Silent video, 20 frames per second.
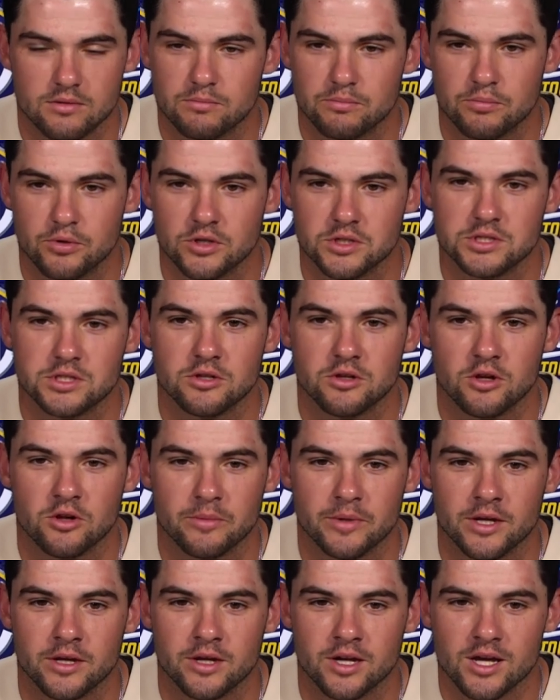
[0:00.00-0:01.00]
pushed a little
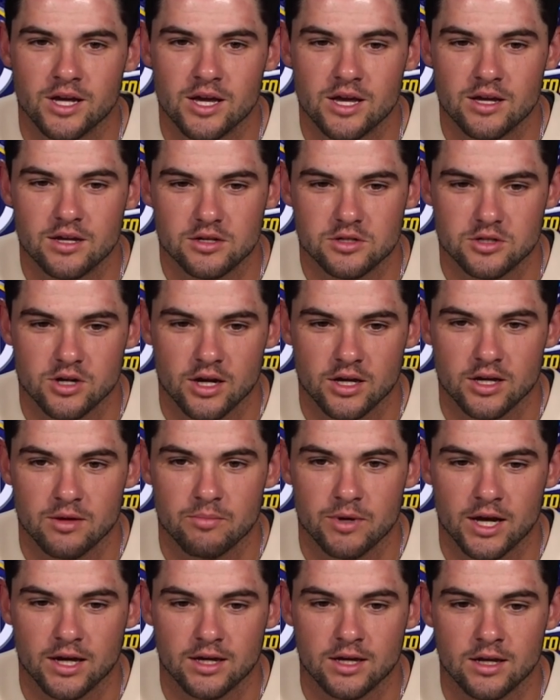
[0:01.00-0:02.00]
bit, trying to get
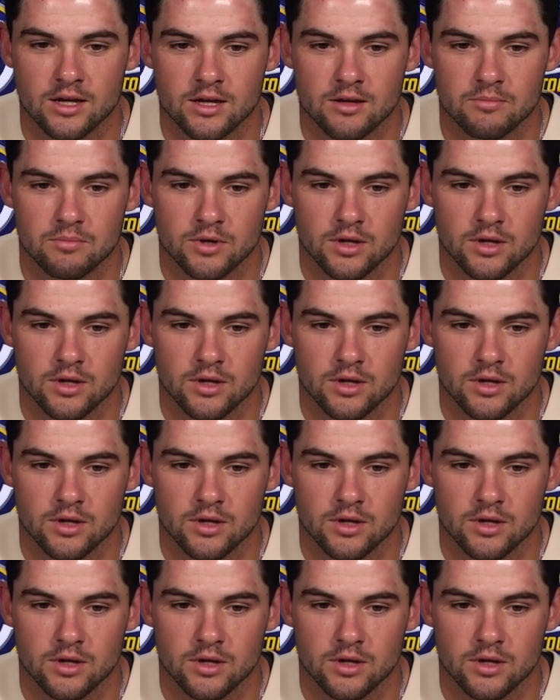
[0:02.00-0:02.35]
back in it,